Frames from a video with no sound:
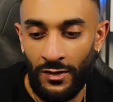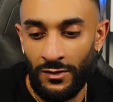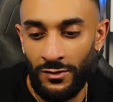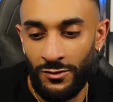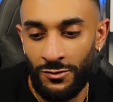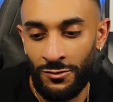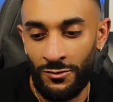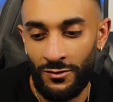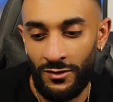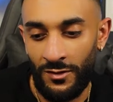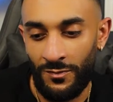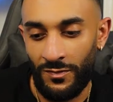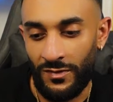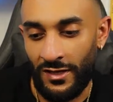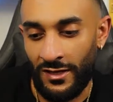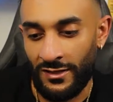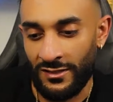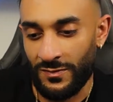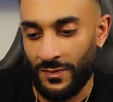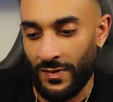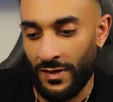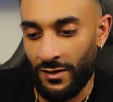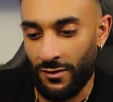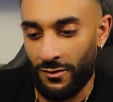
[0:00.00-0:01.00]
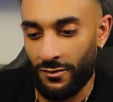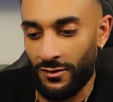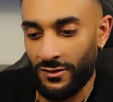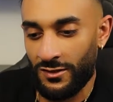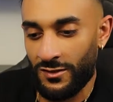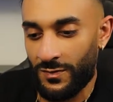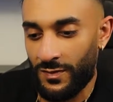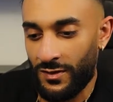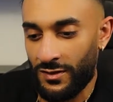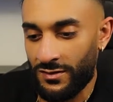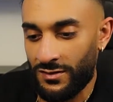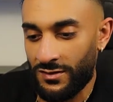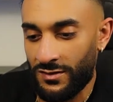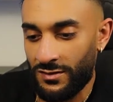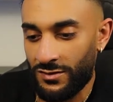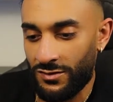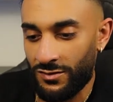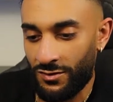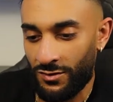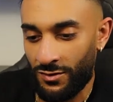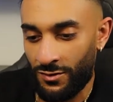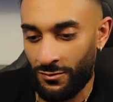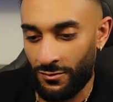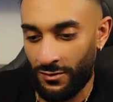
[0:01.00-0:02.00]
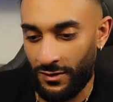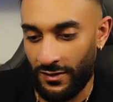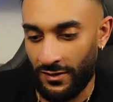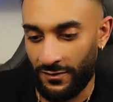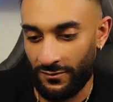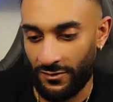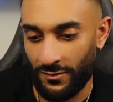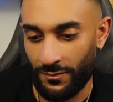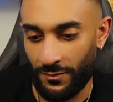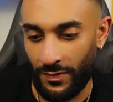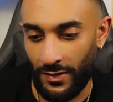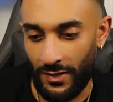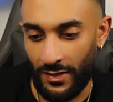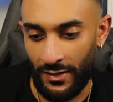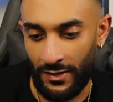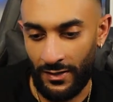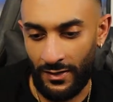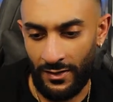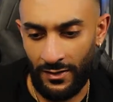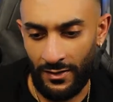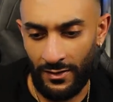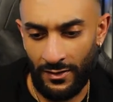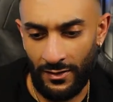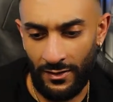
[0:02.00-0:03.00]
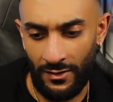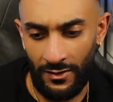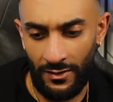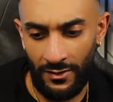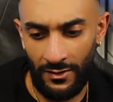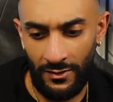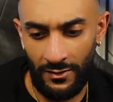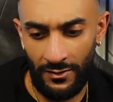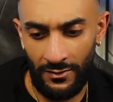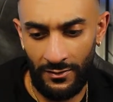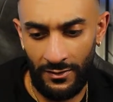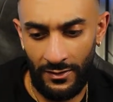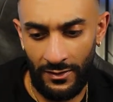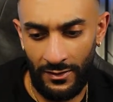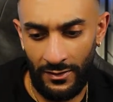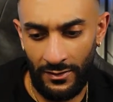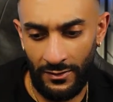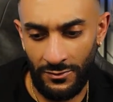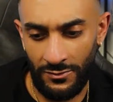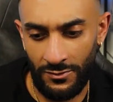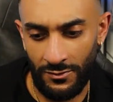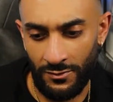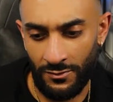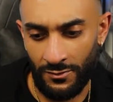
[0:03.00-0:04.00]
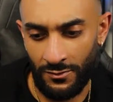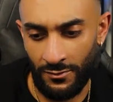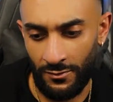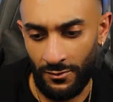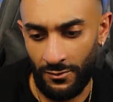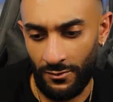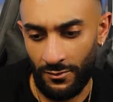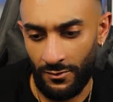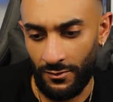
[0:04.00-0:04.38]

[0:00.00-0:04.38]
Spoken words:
Do you claim tax back on expenses so you don't have to pay tax on